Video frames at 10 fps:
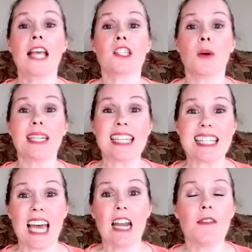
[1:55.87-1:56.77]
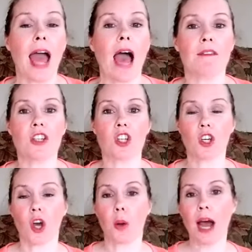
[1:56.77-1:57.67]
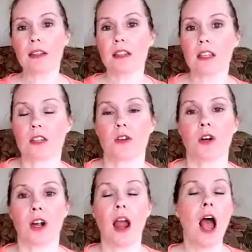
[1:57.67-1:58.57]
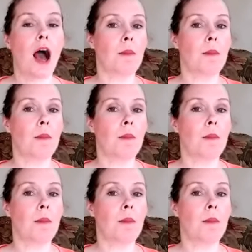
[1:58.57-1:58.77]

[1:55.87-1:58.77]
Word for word: So instead of having to go out to the store,